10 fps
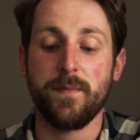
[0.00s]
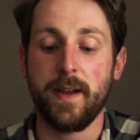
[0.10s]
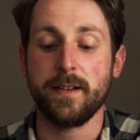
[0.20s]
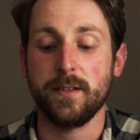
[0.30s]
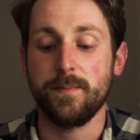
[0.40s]

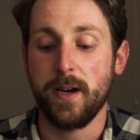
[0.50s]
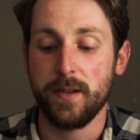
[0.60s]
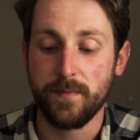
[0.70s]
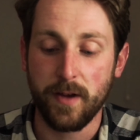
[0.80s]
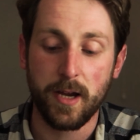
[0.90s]
affected
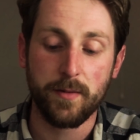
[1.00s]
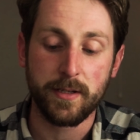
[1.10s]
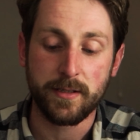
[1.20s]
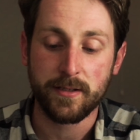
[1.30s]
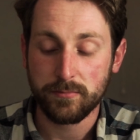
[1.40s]
by the
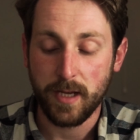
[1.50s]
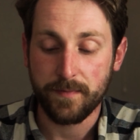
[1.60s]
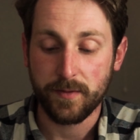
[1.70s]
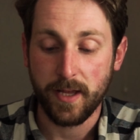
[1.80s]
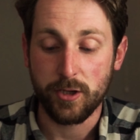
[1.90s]
virus.
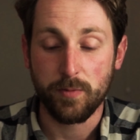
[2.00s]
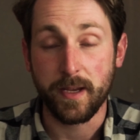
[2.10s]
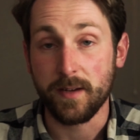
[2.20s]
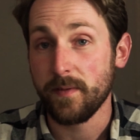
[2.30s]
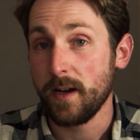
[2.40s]
After that, you'll
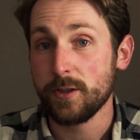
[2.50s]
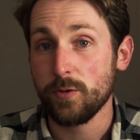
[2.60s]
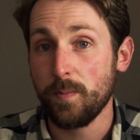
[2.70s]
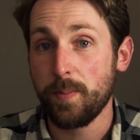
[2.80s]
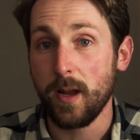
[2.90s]
be invited
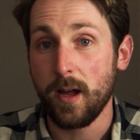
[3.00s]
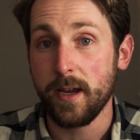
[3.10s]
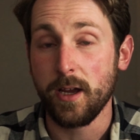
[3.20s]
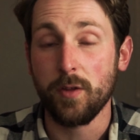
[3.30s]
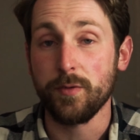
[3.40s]
to
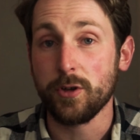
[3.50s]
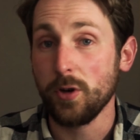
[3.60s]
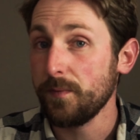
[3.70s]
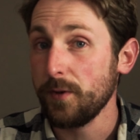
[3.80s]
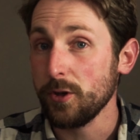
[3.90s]
apply on the
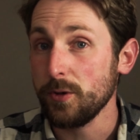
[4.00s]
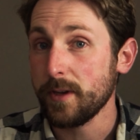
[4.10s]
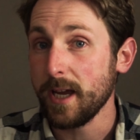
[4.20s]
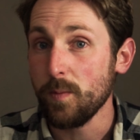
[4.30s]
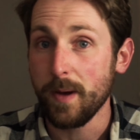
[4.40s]
gov.uk
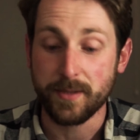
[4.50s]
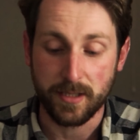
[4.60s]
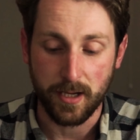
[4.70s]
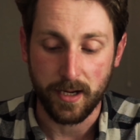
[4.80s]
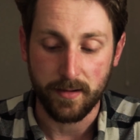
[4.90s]

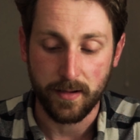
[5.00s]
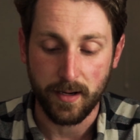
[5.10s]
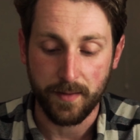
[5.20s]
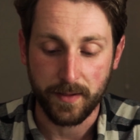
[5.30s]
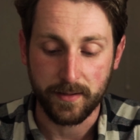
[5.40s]
website.
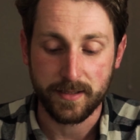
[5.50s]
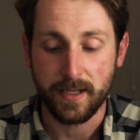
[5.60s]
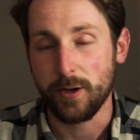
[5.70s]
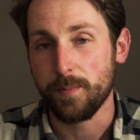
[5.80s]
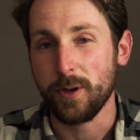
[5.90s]
I think they're
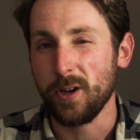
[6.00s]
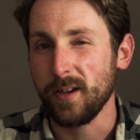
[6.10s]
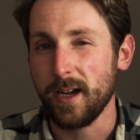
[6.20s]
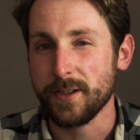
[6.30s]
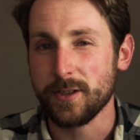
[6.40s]
setting up an
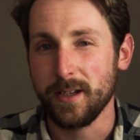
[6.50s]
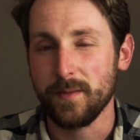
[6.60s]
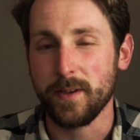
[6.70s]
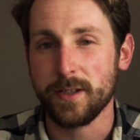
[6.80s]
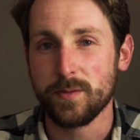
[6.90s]
online
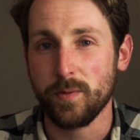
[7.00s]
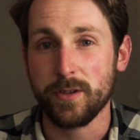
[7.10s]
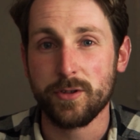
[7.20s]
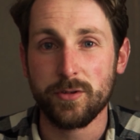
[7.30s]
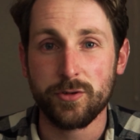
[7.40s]
service,
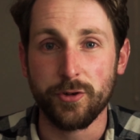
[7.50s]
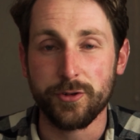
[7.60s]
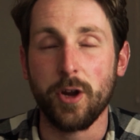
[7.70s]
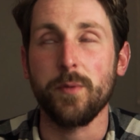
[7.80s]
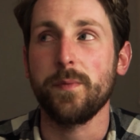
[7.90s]
which
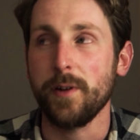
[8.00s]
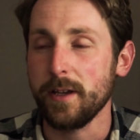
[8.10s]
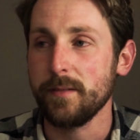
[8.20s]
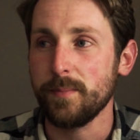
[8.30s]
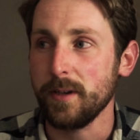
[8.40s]
should
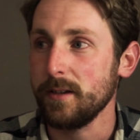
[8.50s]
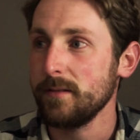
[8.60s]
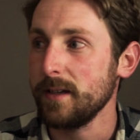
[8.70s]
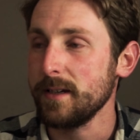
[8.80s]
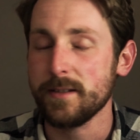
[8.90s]
hopefully
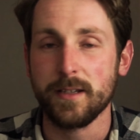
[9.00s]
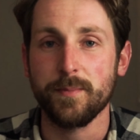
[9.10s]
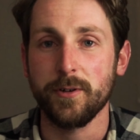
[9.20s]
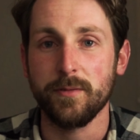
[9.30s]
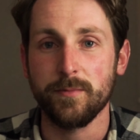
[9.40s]
be easy,
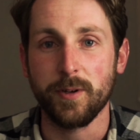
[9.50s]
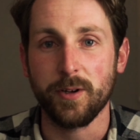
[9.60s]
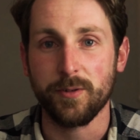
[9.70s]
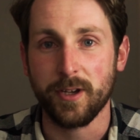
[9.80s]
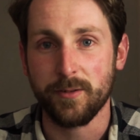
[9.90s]
but
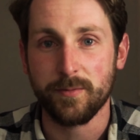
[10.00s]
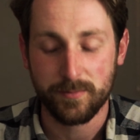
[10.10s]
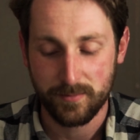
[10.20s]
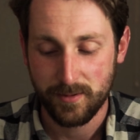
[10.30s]
we all know